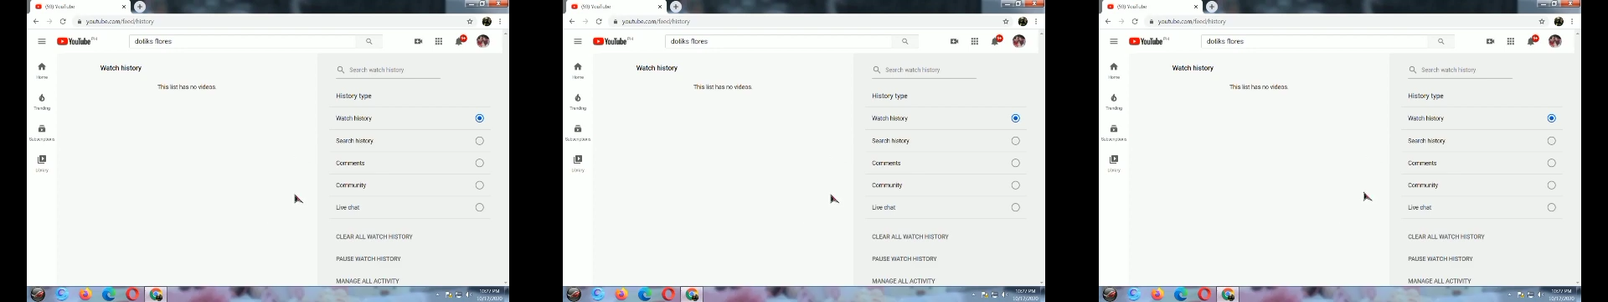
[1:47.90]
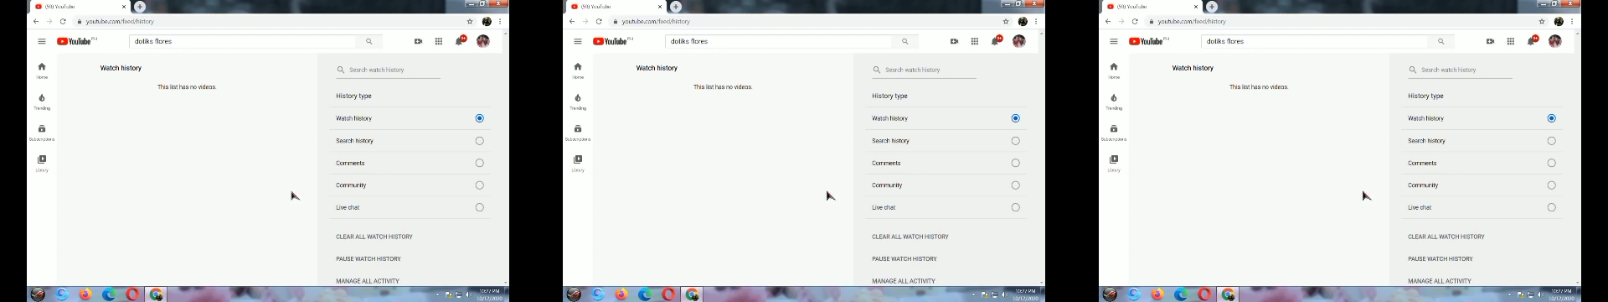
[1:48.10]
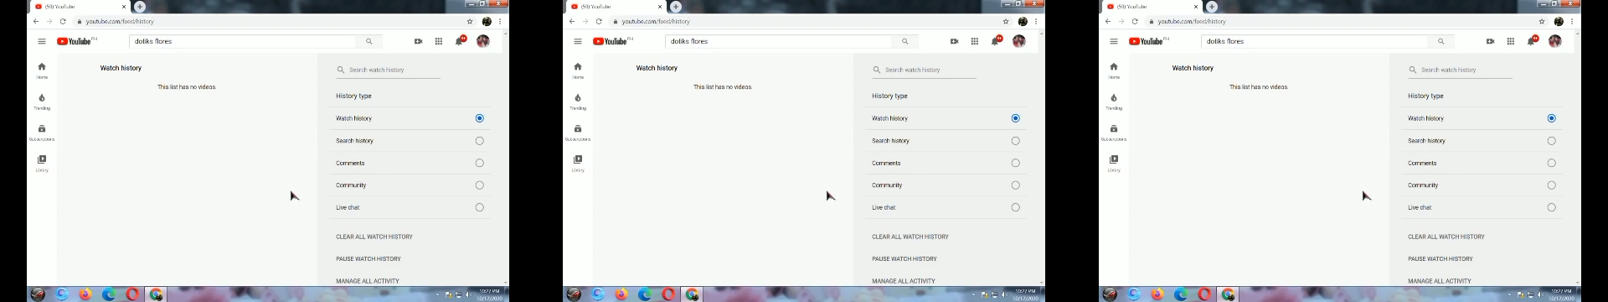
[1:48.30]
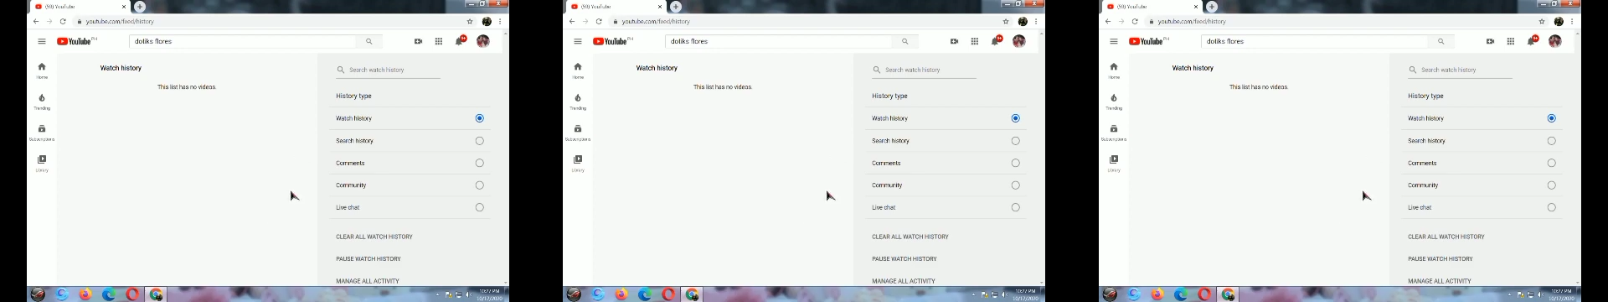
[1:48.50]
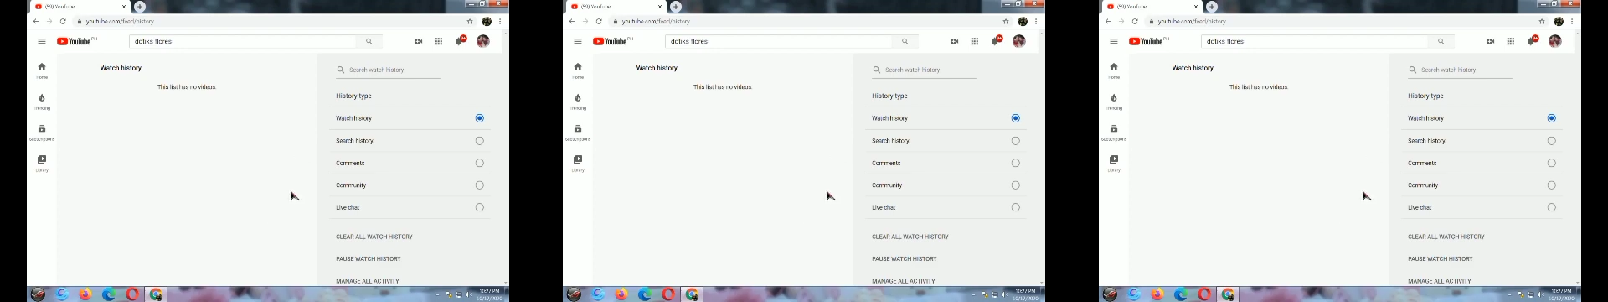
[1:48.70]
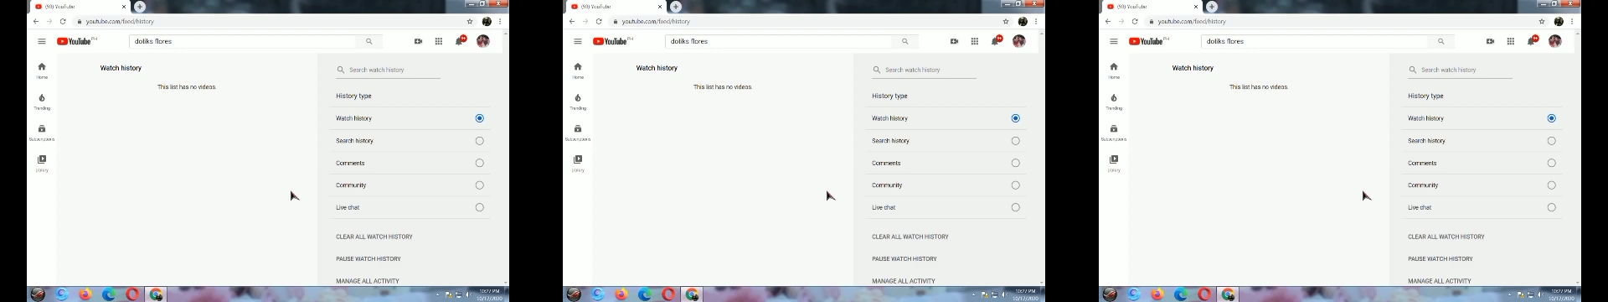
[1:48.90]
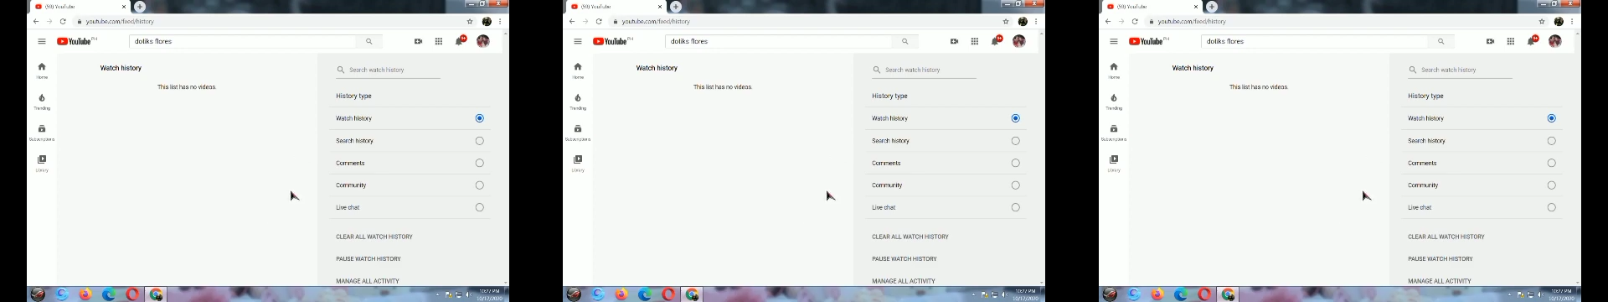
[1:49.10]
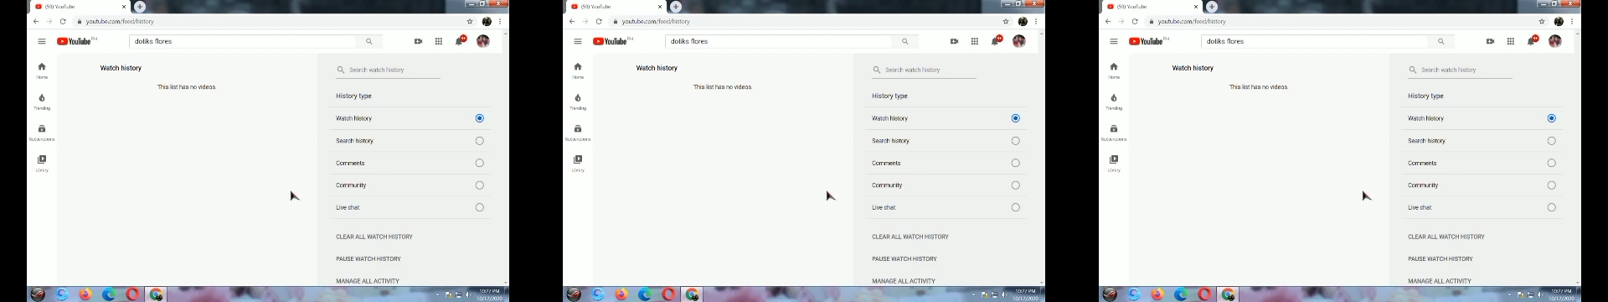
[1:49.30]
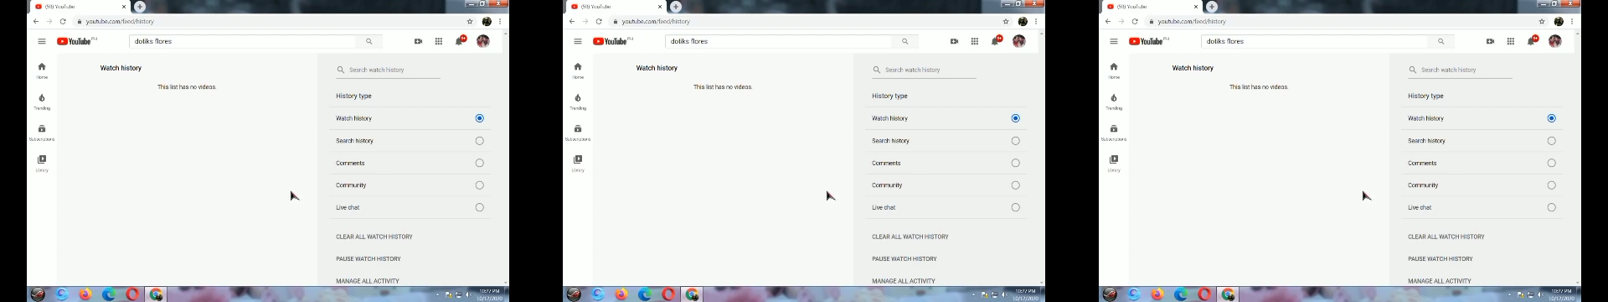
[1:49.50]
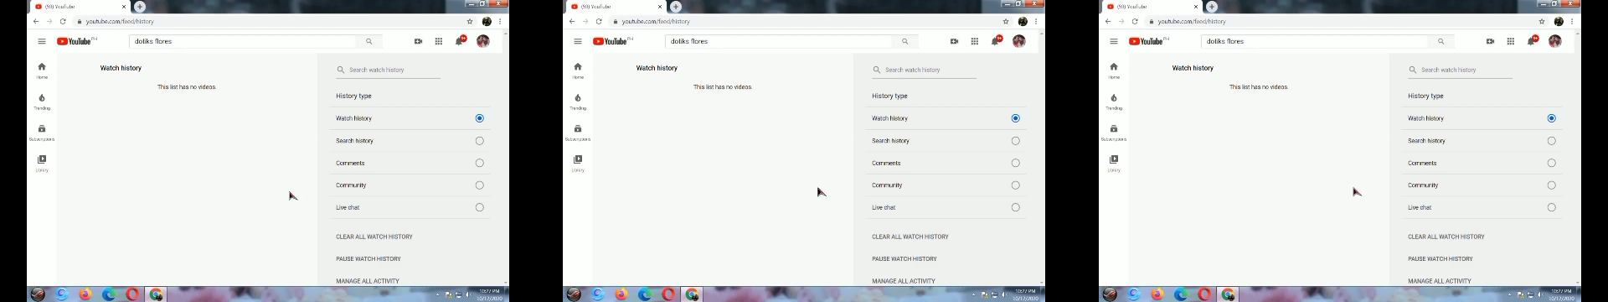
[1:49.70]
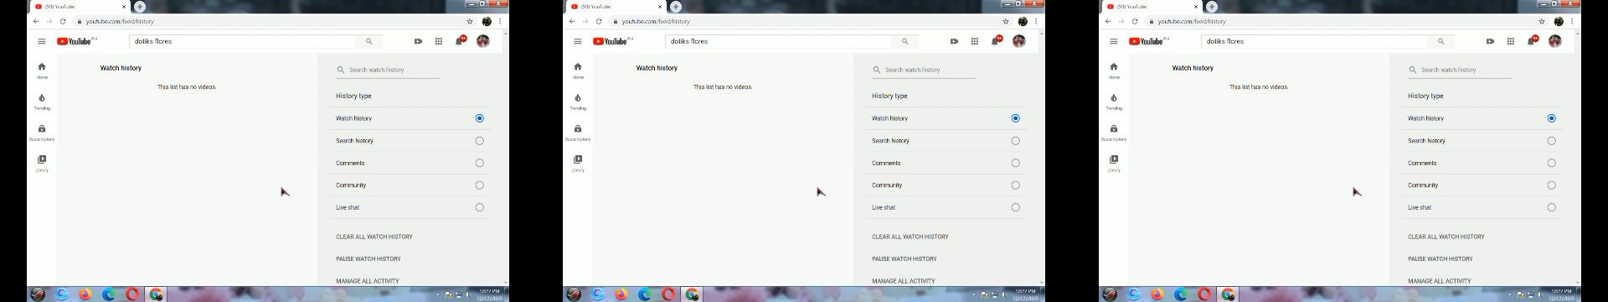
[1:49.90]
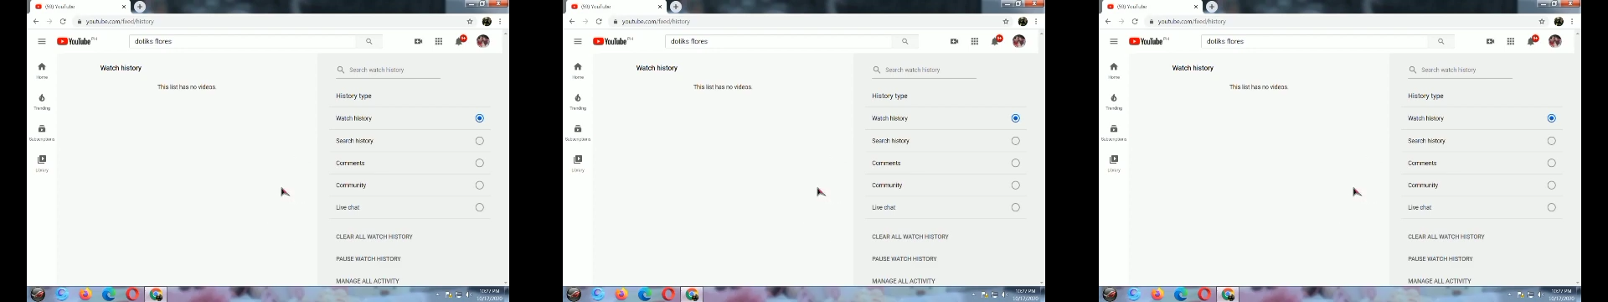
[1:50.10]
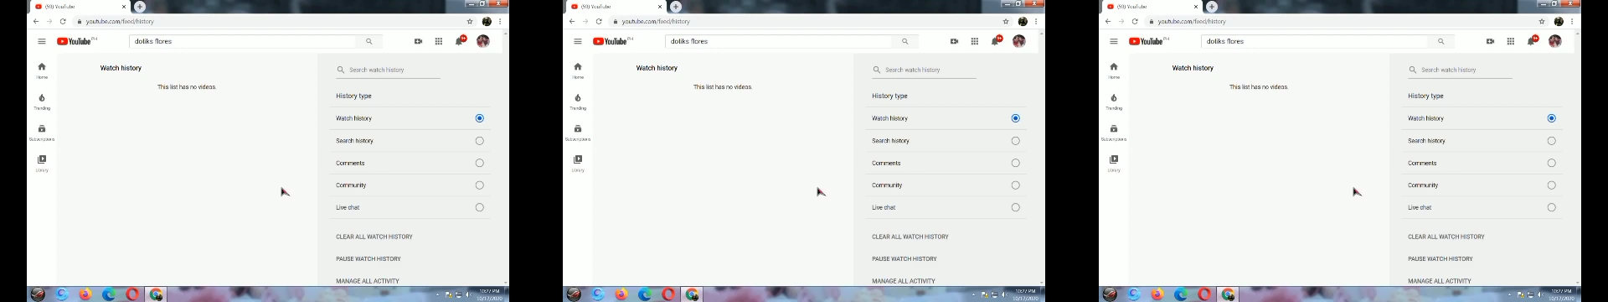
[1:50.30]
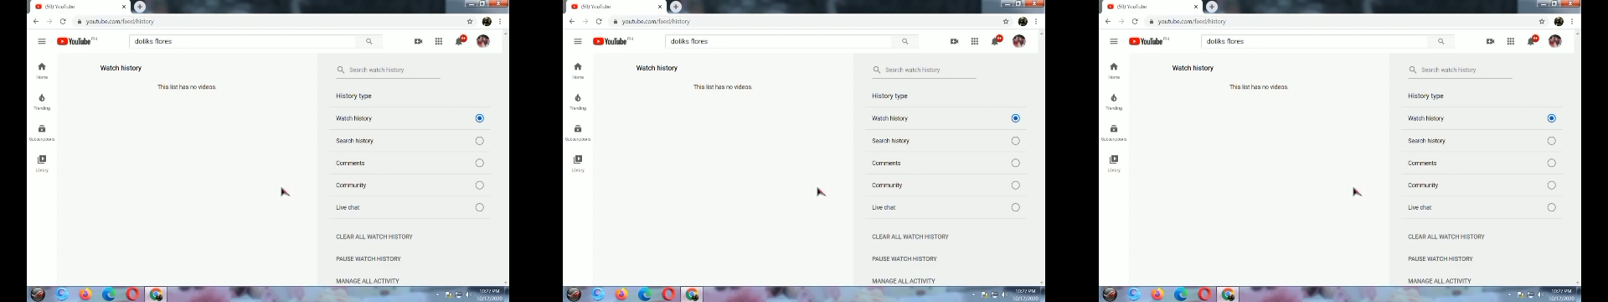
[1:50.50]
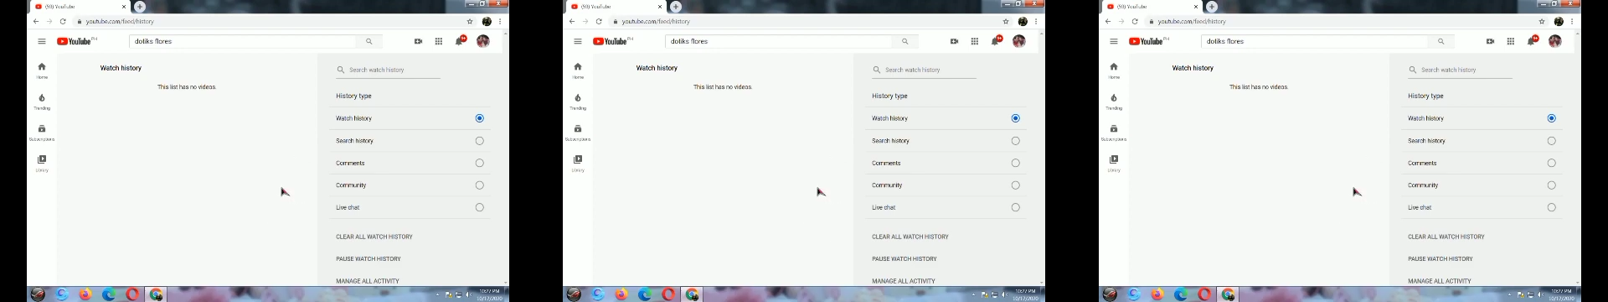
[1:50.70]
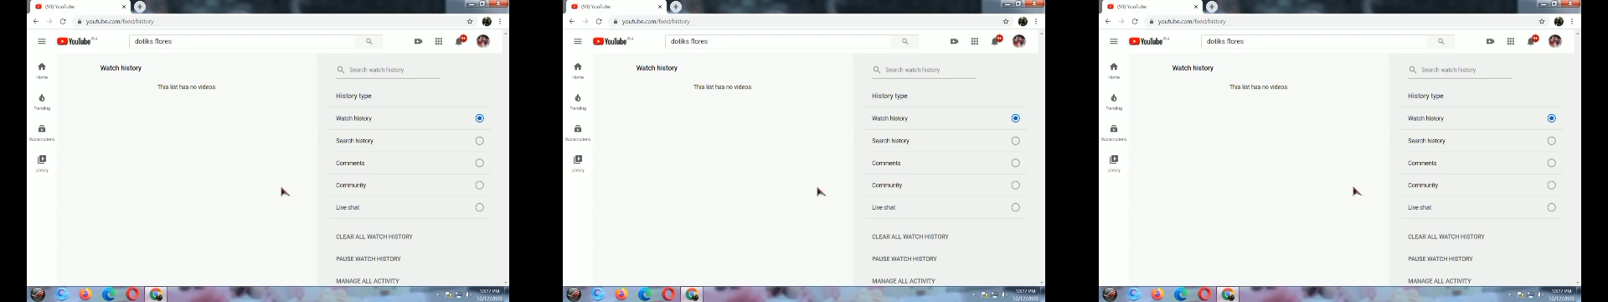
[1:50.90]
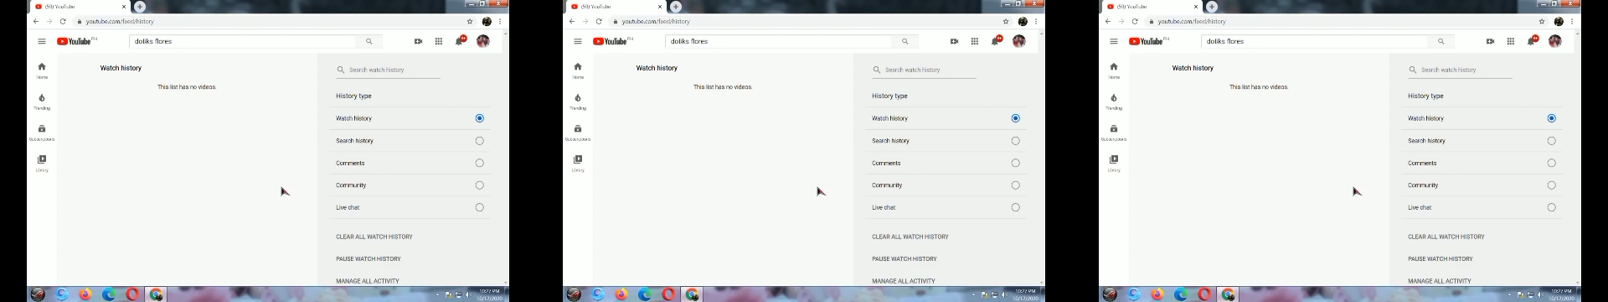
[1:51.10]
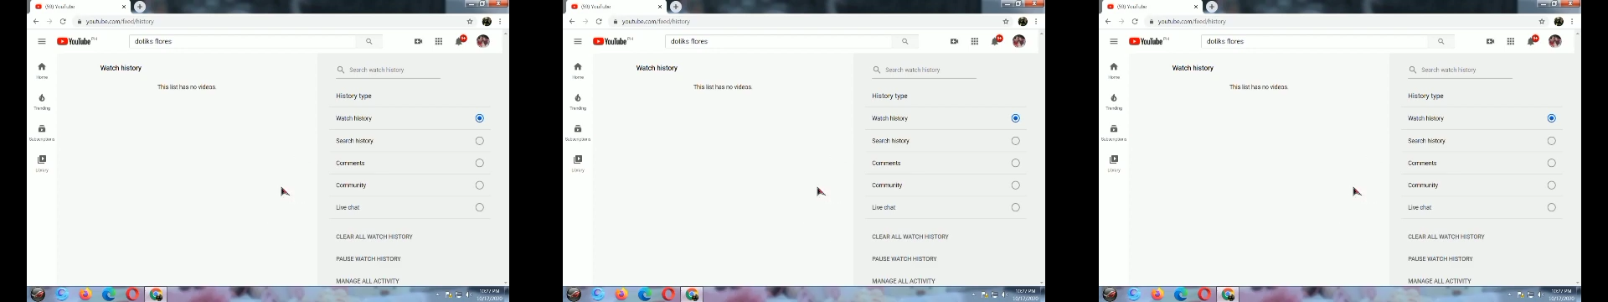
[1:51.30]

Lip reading: No face is visible, so there are no lips to read.